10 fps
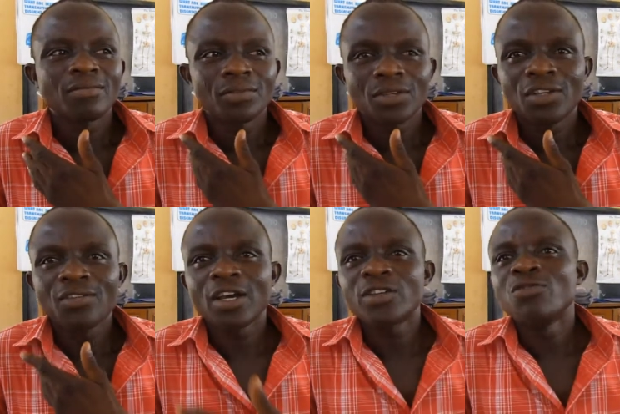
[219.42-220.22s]
um,
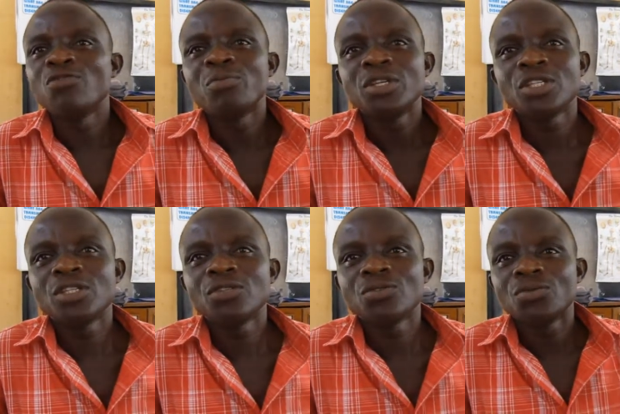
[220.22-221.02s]
giving out
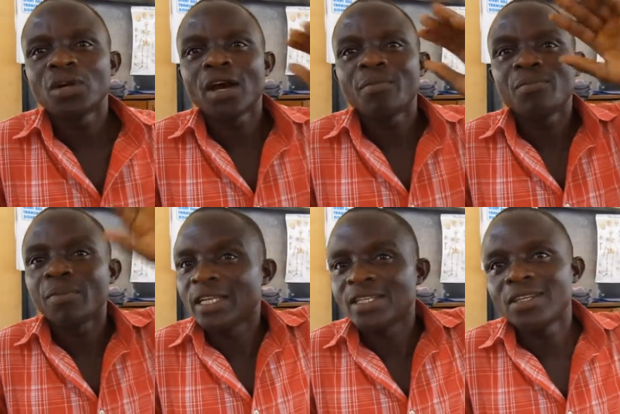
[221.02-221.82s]
information to
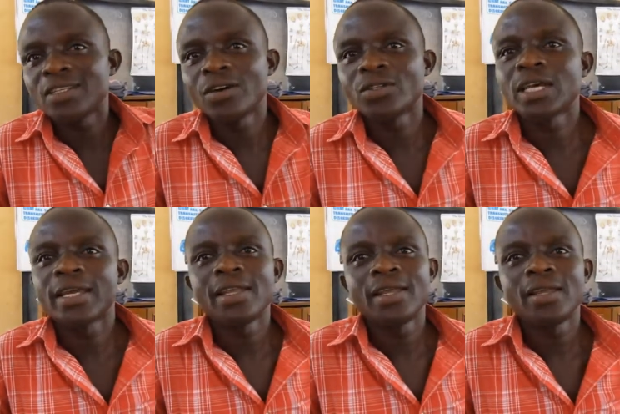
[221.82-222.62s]
our partners
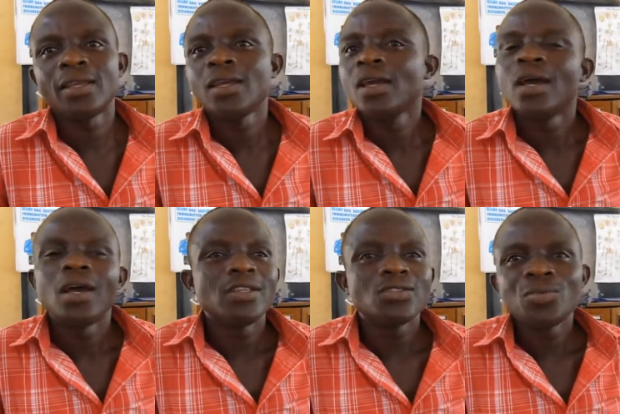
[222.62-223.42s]
outside there.
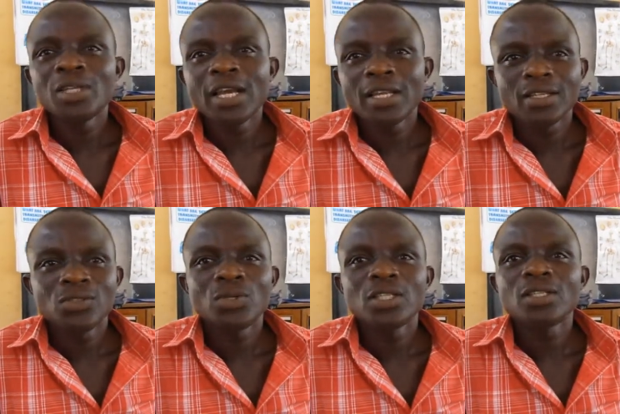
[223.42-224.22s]
And so
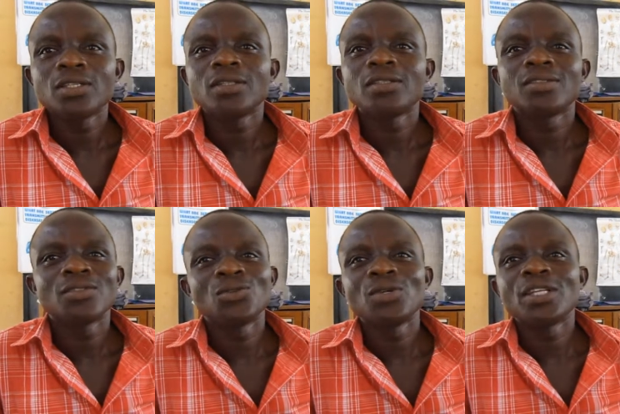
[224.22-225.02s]
many others, we're
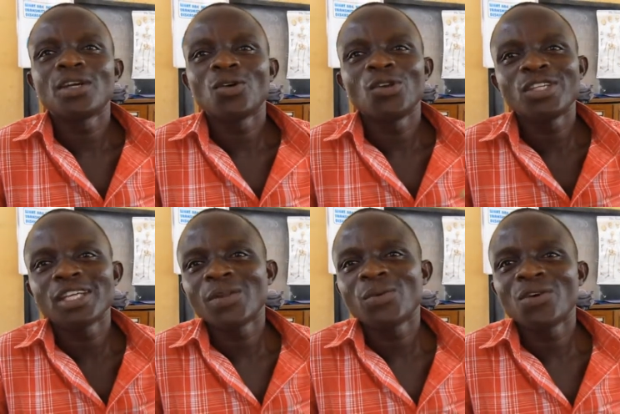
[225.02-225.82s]
still doing the
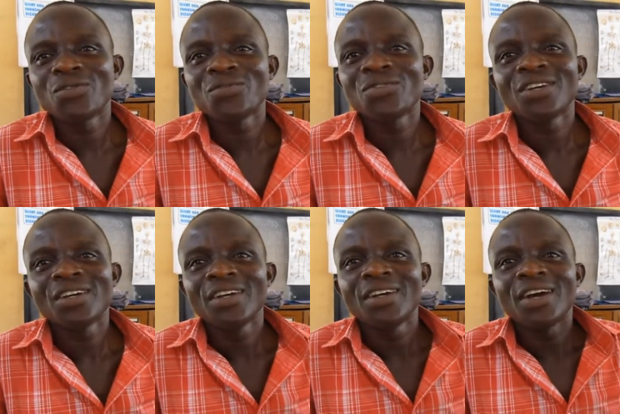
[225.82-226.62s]
colloquial way of
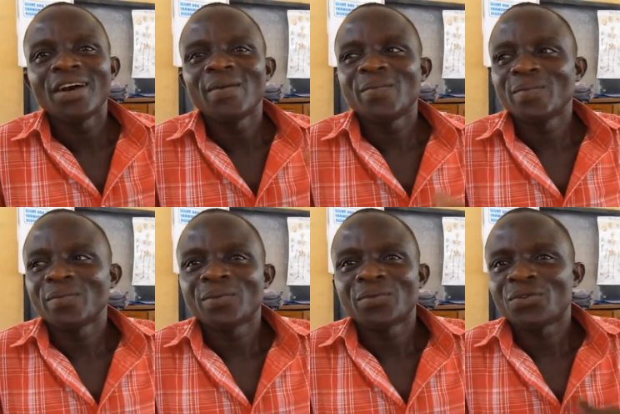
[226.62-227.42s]

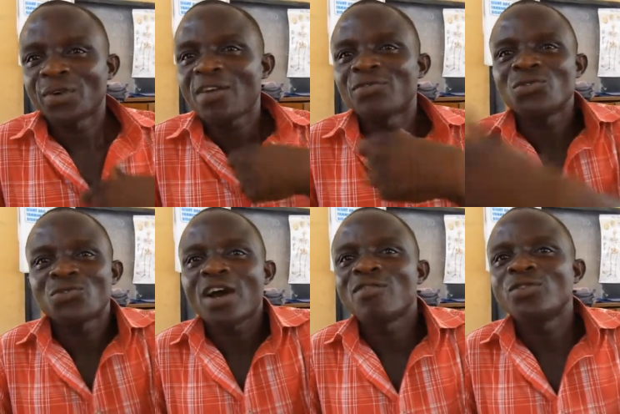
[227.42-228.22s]
um,
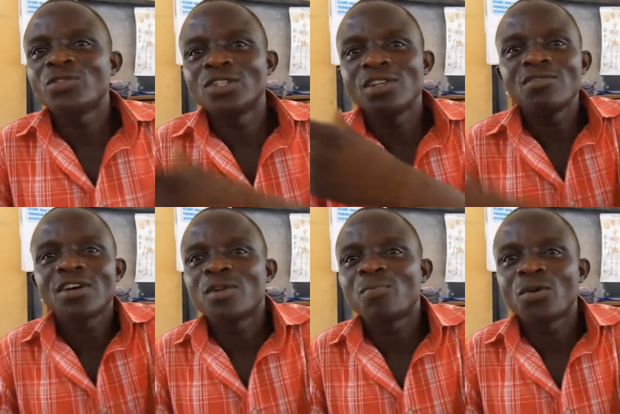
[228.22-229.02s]
have to travel to
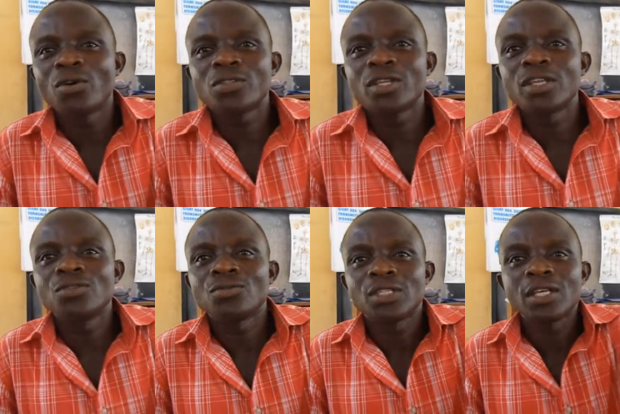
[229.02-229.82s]
deliver
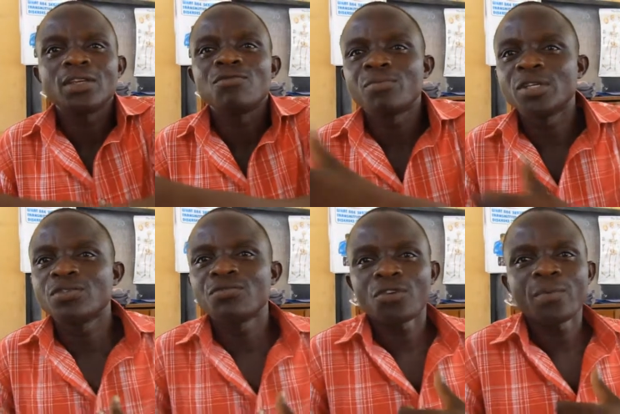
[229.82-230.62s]
reports and to take
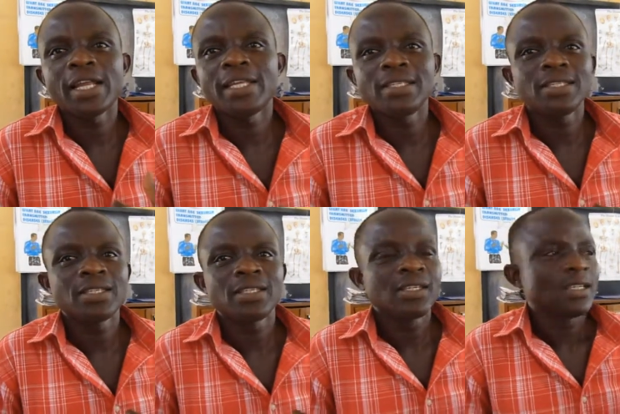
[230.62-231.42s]
information from
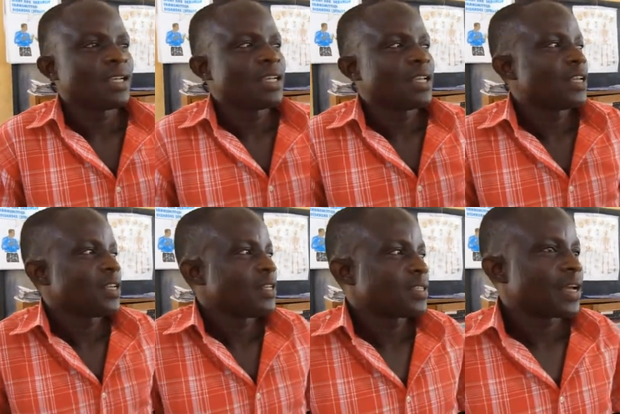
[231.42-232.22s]
others.
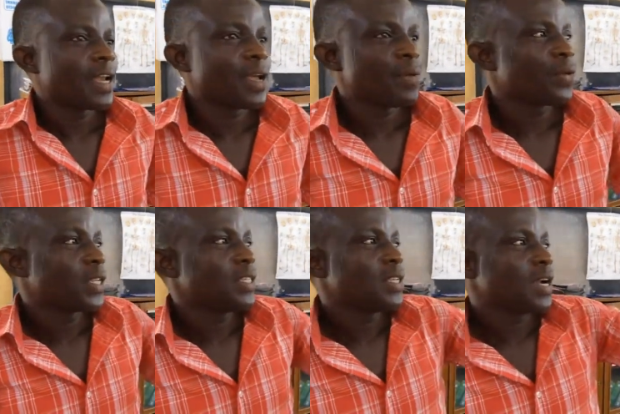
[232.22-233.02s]
And then this is our
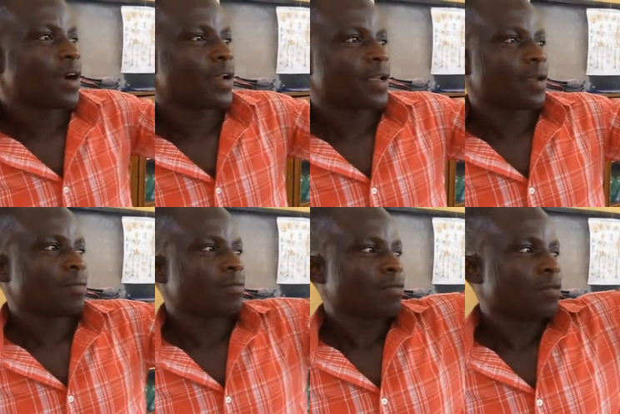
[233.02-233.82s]
library. You can see
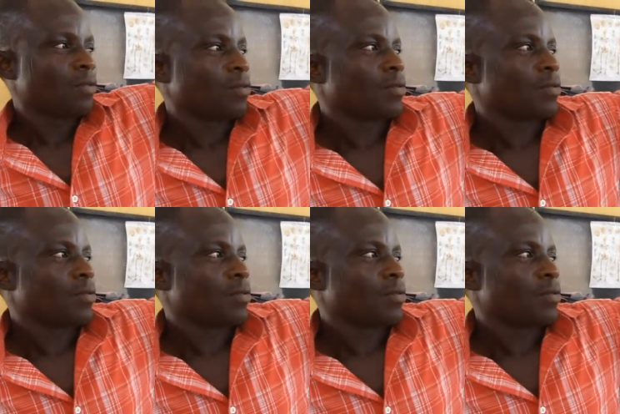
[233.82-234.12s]
how the,